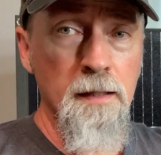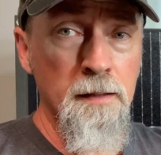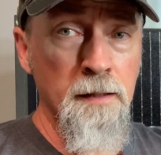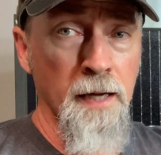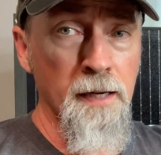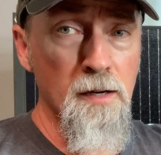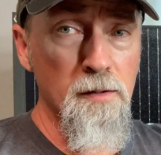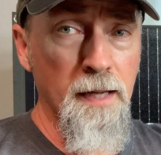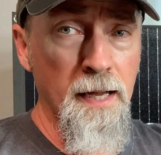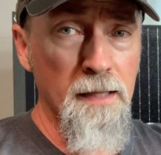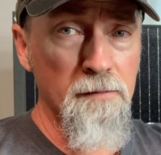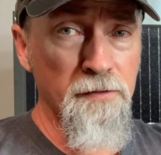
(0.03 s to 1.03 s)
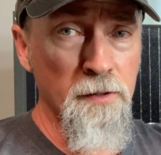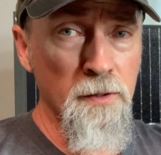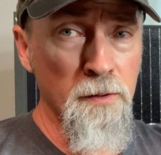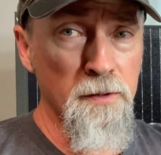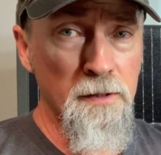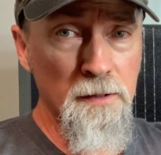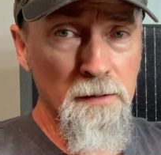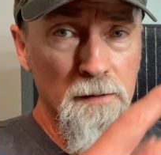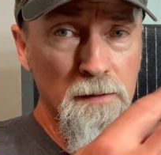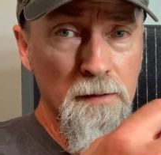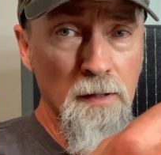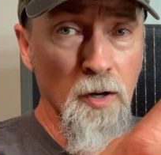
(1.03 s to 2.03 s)
Not all canned foods
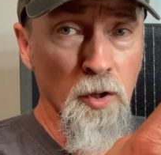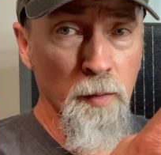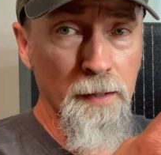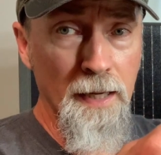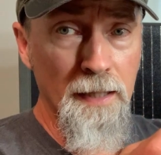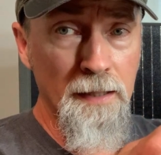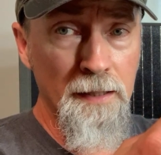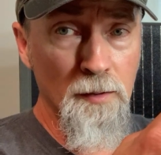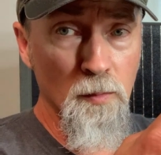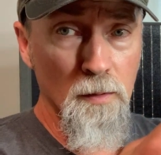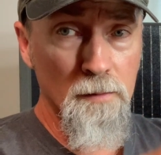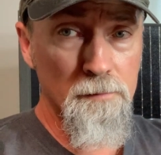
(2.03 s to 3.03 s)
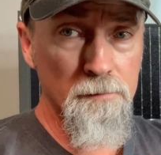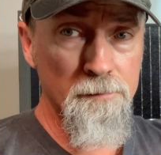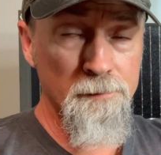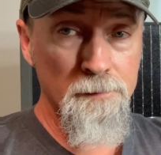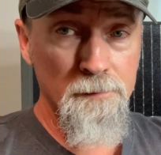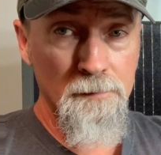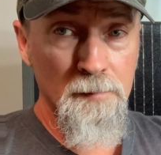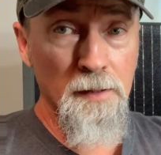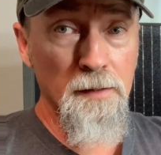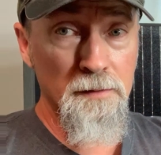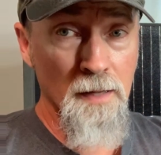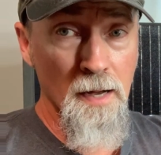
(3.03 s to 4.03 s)
are created equal.
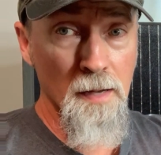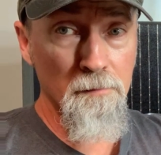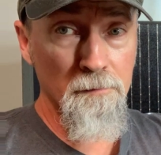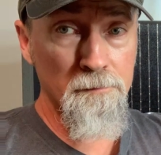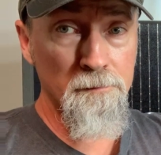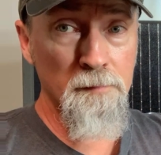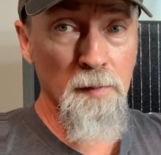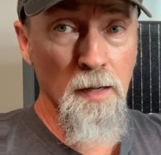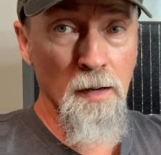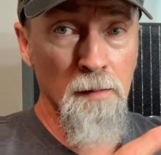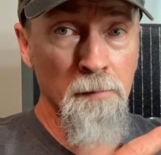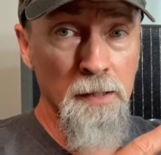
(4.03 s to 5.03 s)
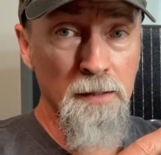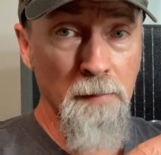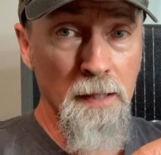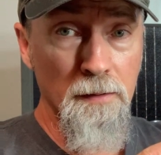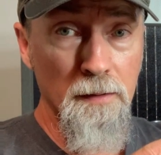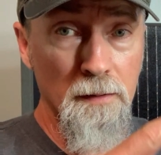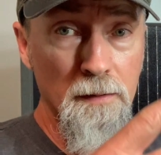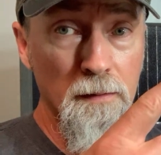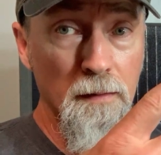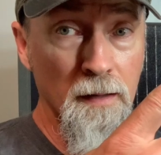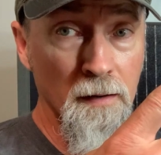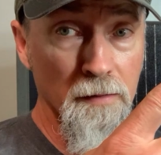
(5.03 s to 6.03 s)
Some are much better
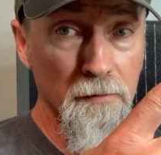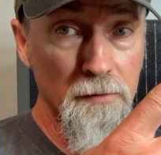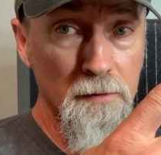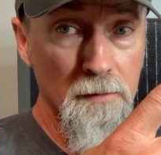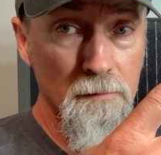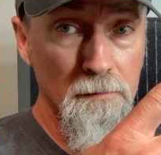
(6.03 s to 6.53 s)
than others.